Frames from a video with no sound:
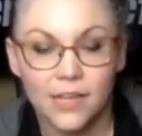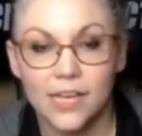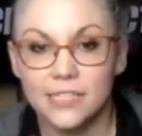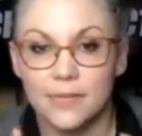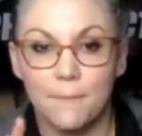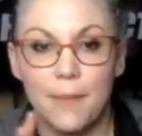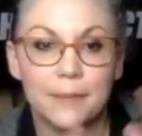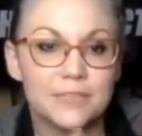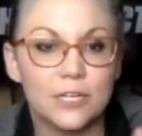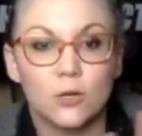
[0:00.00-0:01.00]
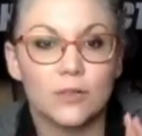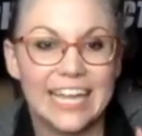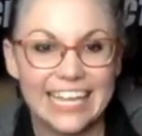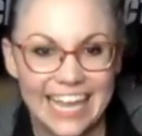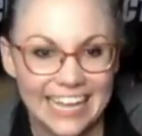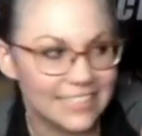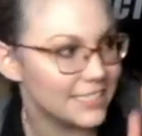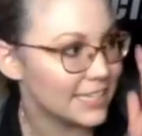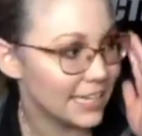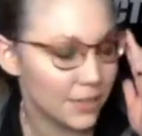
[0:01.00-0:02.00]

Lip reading: some peptidoglycans in the